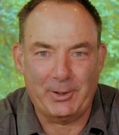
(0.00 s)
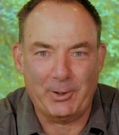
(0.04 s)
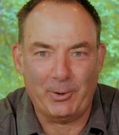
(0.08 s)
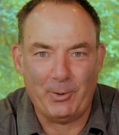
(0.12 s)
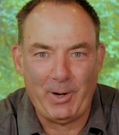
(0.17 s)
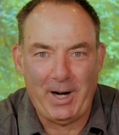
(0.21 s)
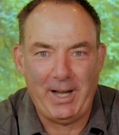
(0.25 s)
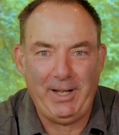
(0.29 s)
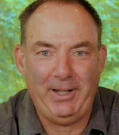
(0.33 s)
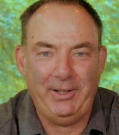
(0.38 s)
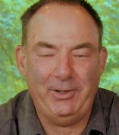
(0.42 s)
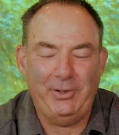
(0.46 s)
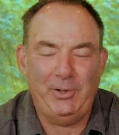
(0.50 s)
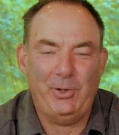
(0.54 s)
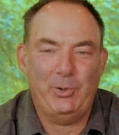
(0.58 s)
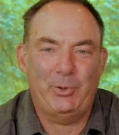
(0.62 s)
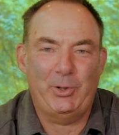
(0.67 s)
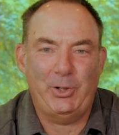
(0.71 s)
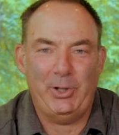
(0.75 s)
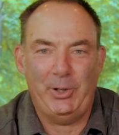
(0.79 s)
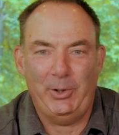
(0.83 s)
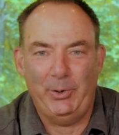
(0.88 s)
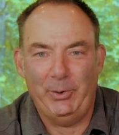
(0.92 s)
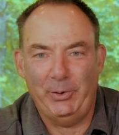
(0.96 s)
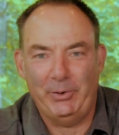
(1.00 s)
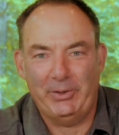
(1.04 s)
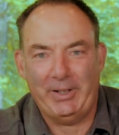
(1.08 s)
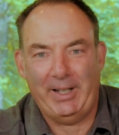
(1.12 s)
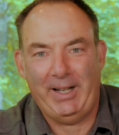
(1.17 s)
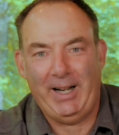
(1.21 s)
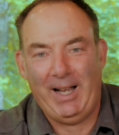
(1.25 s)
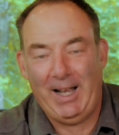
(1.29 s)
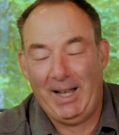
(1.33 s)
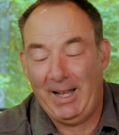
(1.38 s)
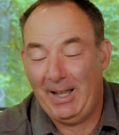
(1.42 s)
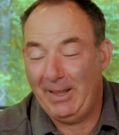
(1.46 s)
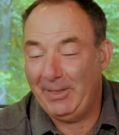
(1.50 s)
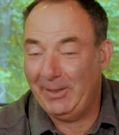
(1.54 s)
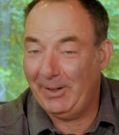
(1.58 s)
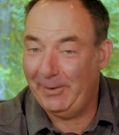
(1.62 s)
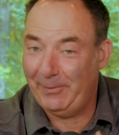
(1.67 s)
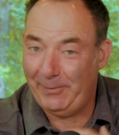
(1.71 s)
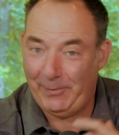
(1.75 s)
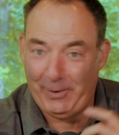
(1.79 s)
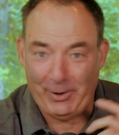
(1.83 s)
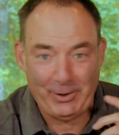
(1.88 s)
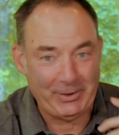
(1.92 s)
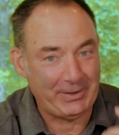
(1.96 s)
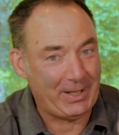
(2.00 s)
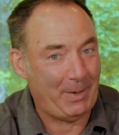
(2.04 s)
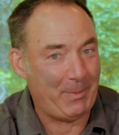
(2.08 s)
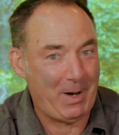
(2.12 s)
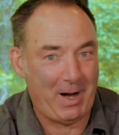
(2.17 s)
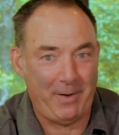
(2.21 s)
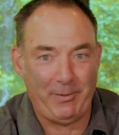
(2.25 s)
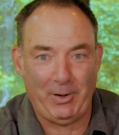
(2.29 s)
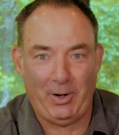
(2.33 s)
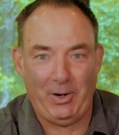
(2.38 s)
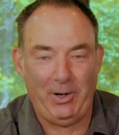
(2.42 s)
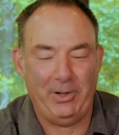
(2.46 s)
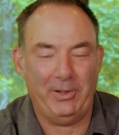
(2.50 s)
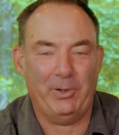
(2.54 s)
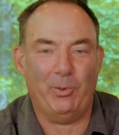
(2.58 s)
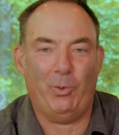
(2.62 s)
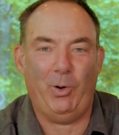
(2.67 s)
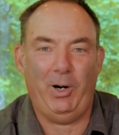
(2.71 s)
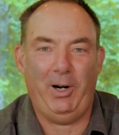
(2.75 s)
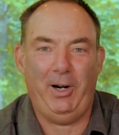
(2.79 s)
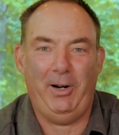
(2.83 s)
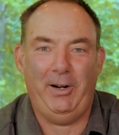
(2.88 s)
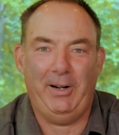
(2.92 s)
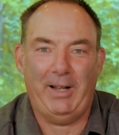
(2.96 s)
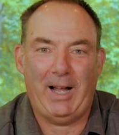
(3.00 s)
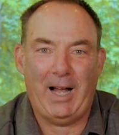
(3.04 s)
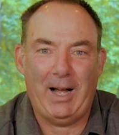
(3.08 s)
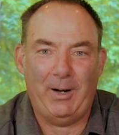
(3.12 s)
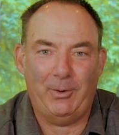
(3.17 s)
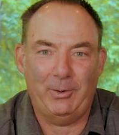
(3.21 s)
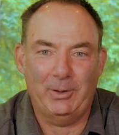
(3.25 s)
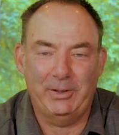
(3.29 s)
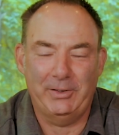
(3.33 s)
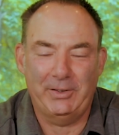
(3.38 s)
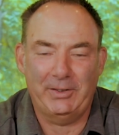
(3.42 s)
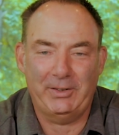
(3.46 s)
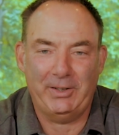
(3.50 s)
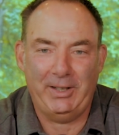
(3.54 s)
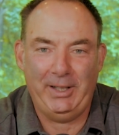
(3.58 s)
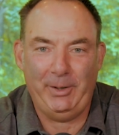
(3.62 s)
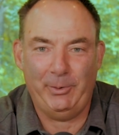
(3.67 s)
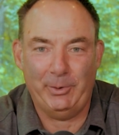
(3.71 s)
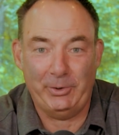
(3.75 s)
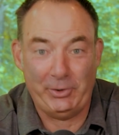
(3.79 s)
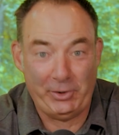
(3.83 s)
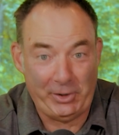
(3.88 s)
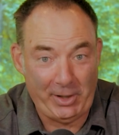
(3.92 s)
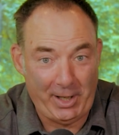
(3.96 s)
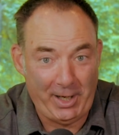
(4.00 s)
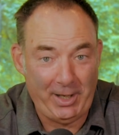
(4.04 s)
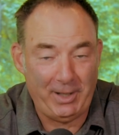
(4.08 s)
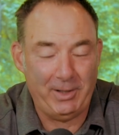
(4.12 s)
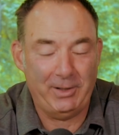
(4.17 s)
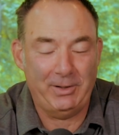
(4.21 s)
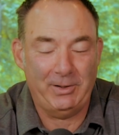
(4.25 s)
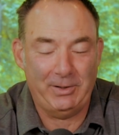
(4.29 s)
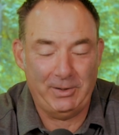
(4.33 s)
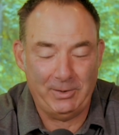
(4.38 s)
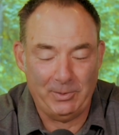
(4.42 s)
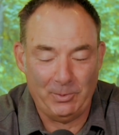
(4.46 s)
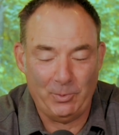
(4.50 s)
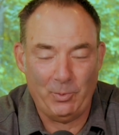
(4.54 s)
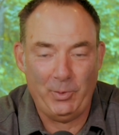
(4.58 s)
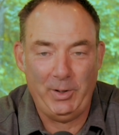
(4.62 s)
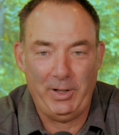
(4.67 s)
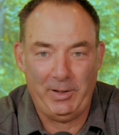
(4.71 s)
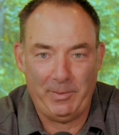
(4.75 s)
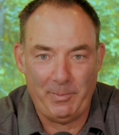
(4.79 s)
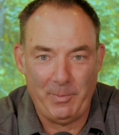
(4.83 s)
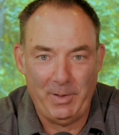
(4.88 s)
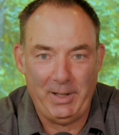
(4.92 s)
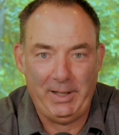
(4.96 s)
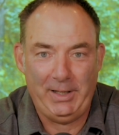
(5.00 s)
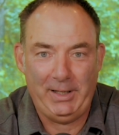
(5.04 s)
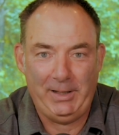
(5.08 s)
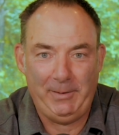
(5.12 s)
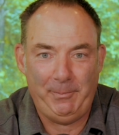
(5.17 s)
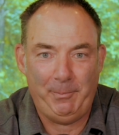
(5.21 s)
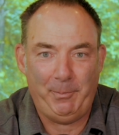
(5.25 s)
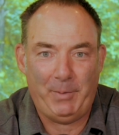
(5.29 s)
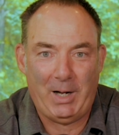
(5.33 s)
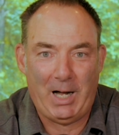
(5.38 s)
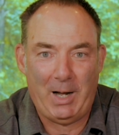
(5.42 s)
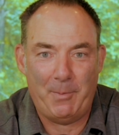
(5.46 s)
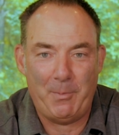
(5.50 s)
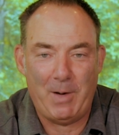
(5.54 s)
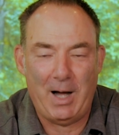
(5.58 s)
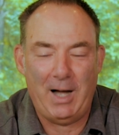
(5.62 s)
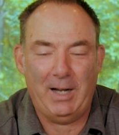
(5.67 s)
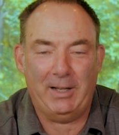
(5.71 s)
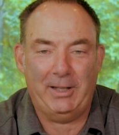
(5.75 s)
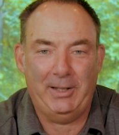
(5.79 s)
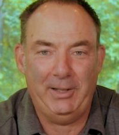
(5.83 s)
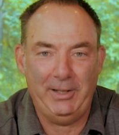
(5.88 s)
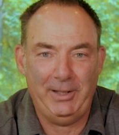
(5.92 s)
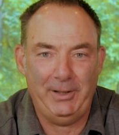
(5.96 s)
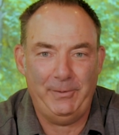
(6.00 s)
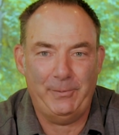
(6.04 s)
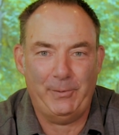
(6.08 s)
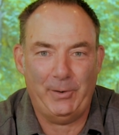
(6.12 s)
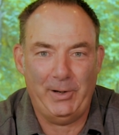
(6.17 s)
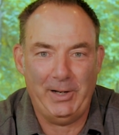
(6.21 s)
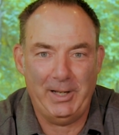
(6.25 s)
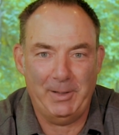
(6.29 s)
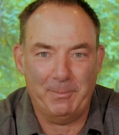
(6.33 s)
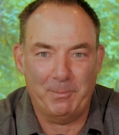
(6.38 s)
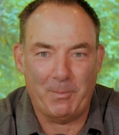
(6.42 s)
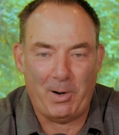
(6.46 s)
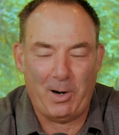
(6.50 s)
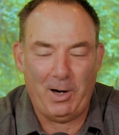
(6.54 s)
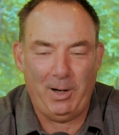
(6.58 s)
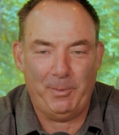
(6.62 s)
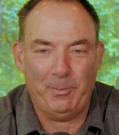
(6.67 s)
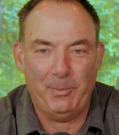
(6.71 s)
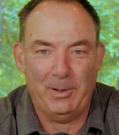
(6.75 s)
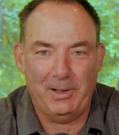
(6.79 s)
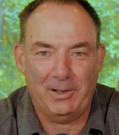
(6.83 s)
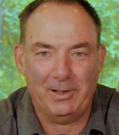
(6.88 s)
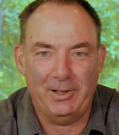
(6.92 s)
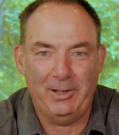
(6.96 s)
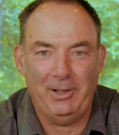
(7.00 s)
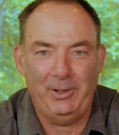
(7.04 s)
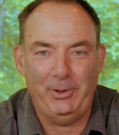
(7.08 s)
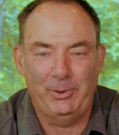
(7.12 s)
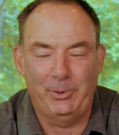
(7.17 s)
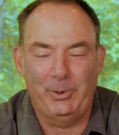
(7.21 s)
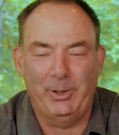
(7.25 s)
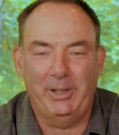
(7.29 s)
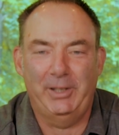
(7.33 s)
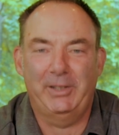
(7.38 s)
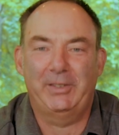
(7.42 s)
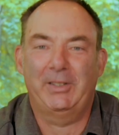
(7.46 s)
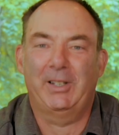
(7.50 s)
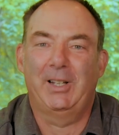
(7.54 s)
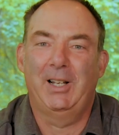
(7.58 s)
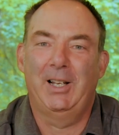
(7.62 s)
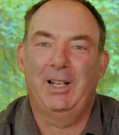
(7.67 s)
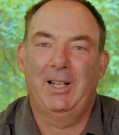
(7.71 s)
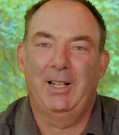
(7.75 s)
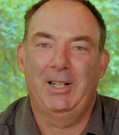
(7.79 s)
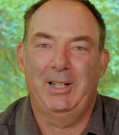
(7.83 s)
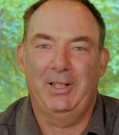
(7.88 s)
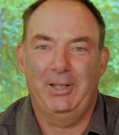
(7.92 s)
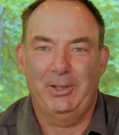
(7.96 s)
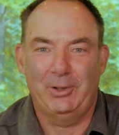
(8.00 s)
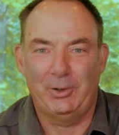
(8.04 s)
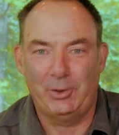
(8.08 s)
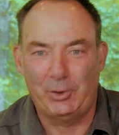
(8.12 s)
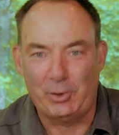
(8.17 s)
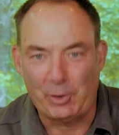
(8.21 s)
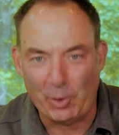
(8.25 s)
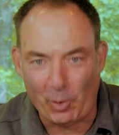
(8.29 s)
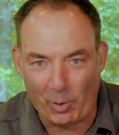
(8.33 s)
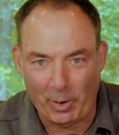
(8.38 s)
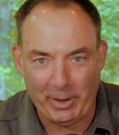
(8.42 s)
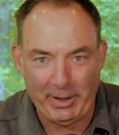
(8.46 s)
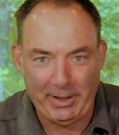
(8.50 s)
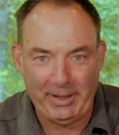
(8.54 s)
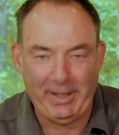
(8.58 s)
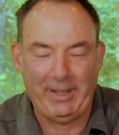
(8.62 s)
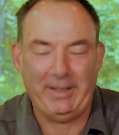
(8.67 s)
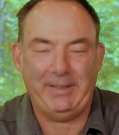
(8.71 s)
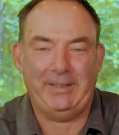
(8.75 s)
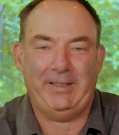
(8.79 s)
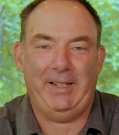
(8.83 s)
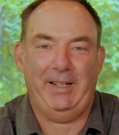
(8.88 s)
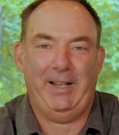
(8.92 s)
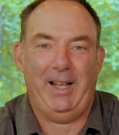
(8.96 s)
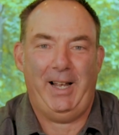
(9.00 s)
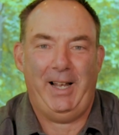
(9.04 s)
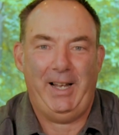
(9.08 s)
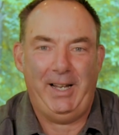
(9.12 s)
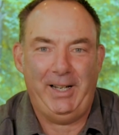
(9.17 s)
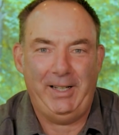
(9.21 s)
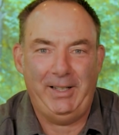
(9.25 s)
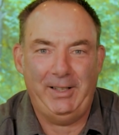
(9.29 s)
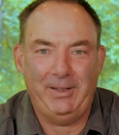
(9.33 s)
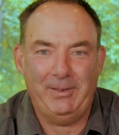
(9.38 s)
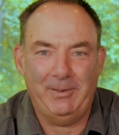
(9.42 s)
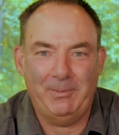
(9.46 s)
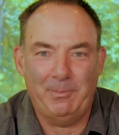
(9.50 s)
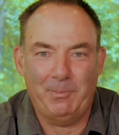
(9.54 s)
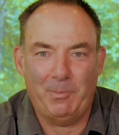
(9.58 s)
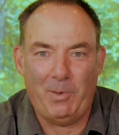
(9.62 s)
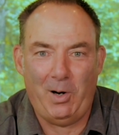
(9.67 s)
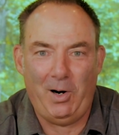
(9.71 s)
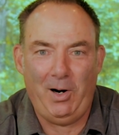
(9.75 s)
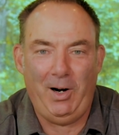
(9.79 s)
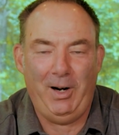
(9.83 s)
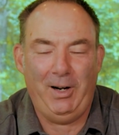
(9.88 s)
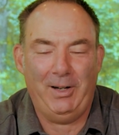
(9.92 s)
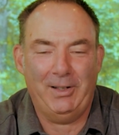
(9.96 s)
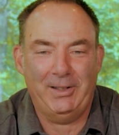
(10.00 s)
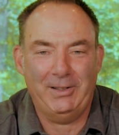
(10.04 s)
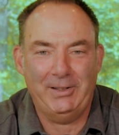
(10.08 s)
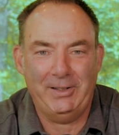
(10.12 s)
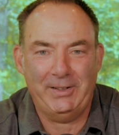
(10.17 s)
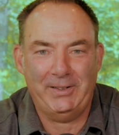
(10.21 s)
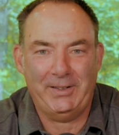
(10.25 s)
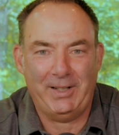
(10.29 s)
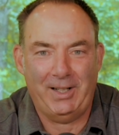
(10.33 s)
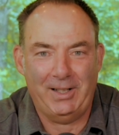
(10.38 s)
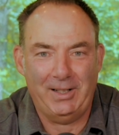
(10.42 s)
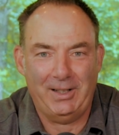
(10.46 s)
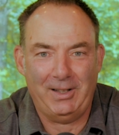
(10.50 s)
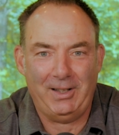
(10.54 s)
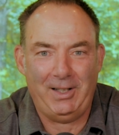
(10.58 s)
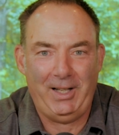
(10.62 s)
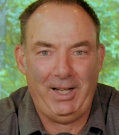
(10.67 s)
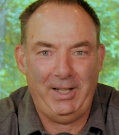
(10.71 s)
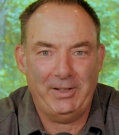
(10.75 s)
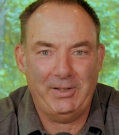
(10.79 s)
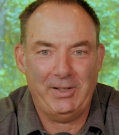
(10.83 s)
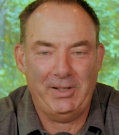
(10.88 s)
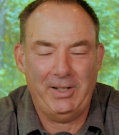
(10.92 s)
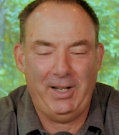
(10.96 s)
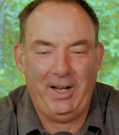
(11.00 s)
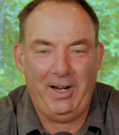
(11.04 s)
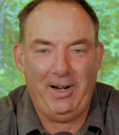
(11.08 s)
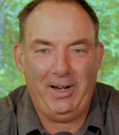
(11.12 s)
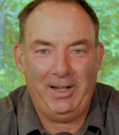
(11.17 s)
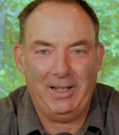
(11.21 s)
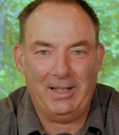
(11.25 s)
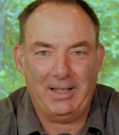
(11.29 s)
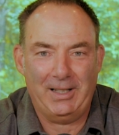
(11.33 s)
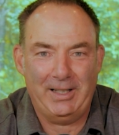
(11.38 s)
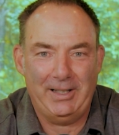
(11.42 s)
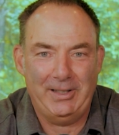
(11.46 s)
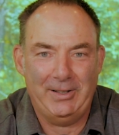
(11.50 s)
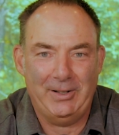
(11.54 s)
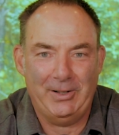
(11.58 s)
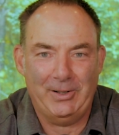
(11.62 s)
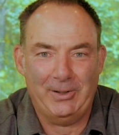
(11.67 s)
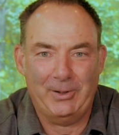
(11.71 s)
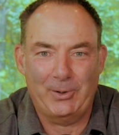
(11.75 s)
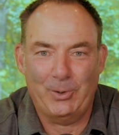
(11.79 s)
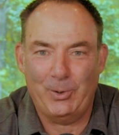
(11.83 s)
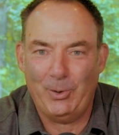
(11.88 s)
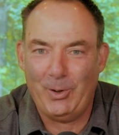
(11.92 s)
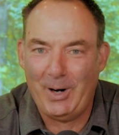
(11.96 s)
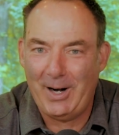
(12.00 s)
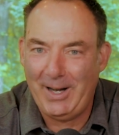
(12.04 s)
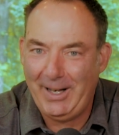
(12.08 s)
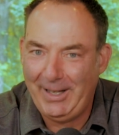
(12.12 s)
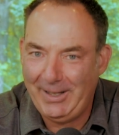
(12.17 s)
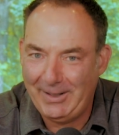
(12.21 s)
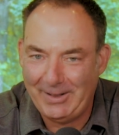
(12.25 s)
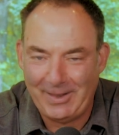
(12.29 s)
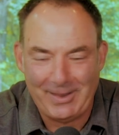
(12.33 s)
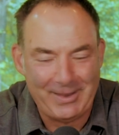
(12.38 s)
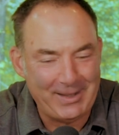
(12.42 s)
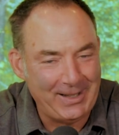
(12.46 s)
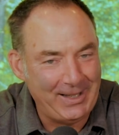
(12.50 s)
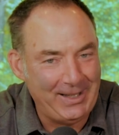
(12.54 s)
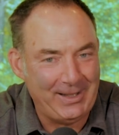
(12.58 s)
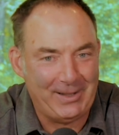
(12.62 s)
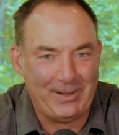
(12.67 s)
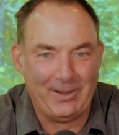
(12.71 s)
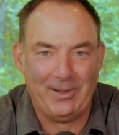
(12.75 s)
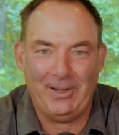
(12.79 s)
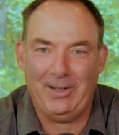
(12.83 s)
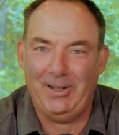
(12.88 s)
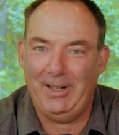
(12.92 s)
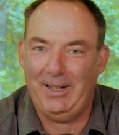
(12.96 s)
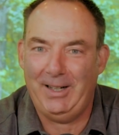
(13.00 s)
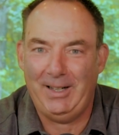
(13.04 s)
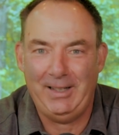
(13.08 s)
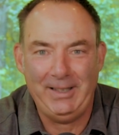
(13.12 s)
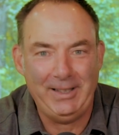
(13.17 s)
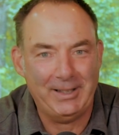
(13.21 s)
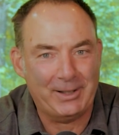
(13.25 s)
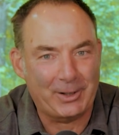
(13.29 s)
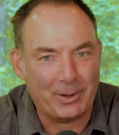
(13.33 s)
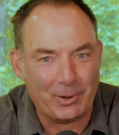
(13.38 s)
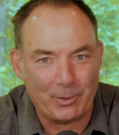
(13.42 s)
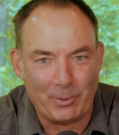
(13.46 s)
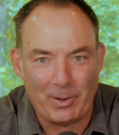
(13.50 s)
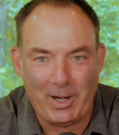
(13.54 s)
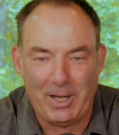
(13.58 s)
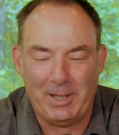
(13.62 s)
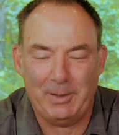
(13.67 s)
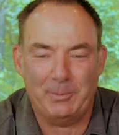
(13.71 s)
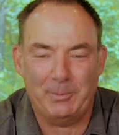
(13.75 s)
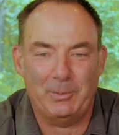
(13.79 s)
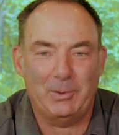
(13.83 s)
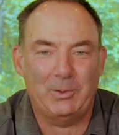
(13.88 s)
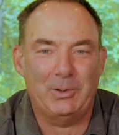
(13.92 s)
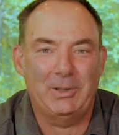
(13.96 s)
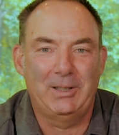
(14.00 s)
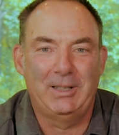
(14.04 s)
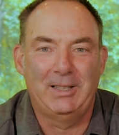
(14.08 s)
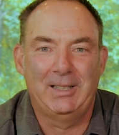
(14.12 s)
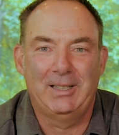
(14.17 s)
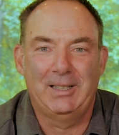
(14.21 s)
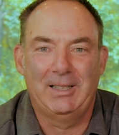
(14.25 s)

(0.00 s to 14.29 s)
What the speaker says: great as you choose. And the first time I ever heard the word, it was shared with me by my good friend Mark Miller, who is joining us today. Mark, just a legendary leader, great thinker, incredible